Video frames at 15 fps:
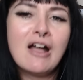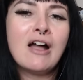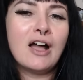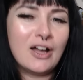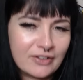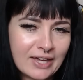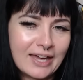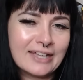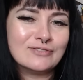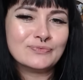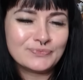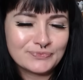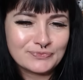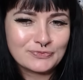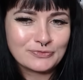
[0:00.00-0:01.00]
Okay.
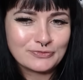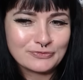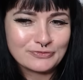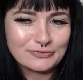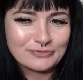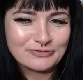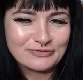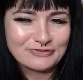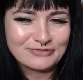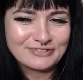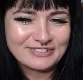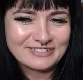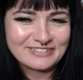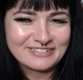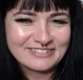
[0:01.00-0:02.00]

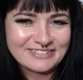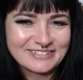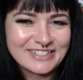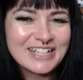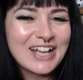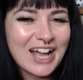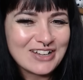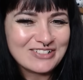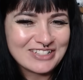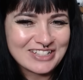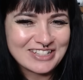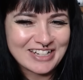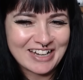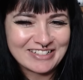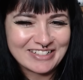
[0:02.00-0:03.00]
I think I
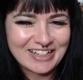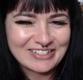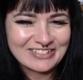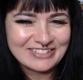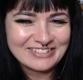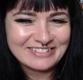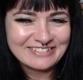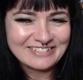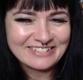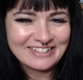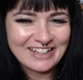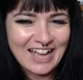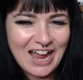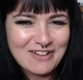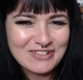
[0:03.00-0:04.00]
understand
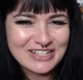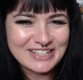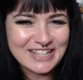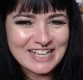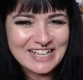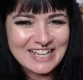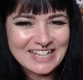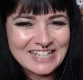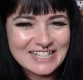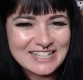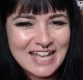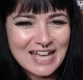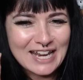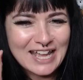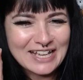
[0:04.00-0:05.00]
now. I was thinking, is
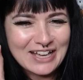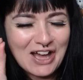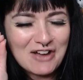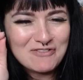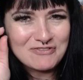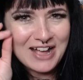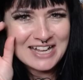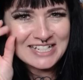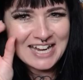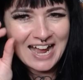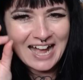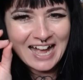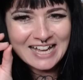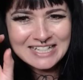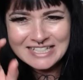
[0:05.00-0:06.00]
there like a red
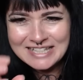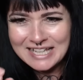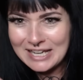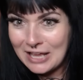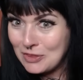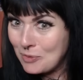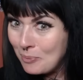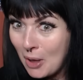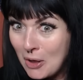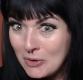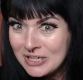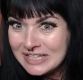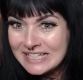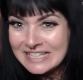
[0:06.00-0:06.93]
eye? Is it like the bone in the